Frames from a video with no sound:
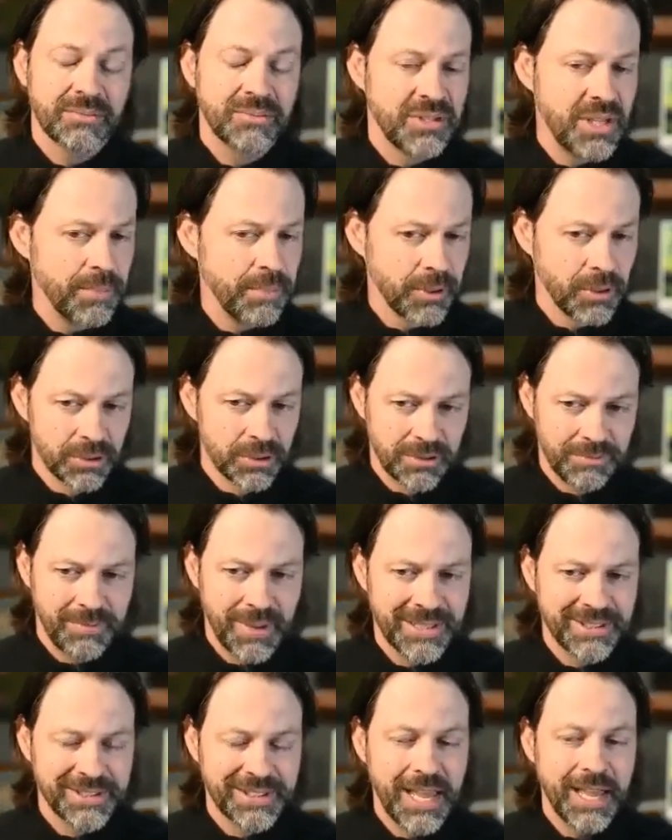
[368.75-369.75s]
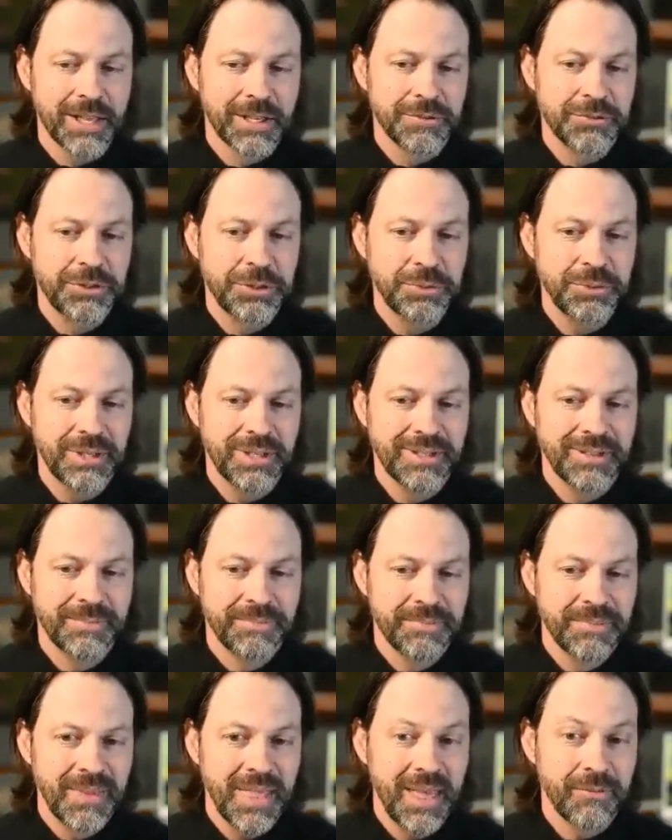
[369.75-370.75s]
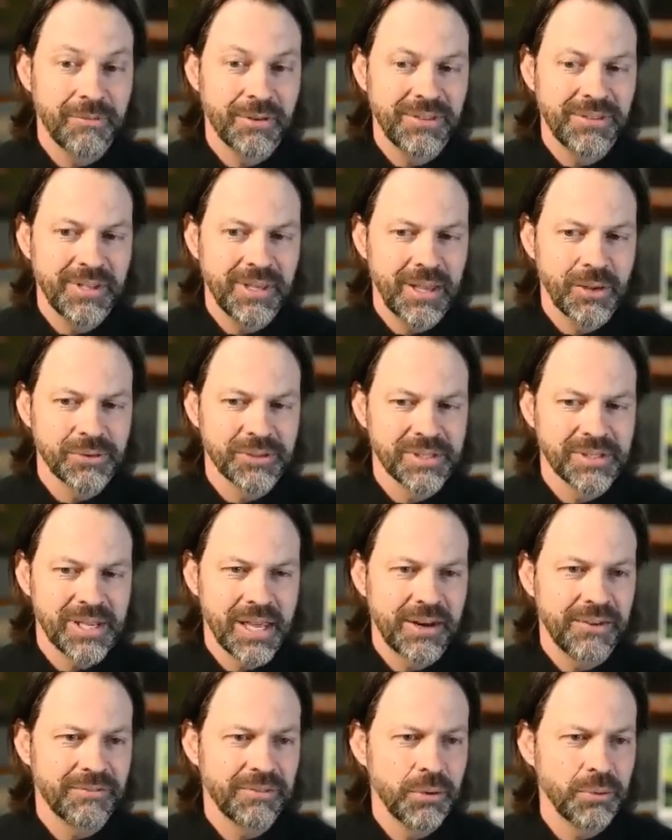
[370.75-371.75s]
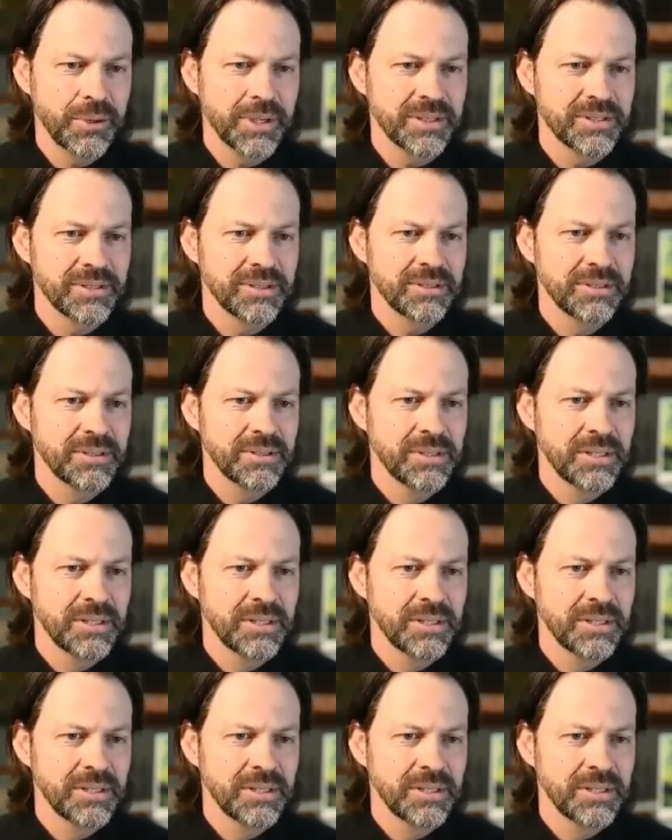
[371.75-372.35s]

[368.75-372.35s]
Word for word: typical of my style of shooting, everything else is out of focus.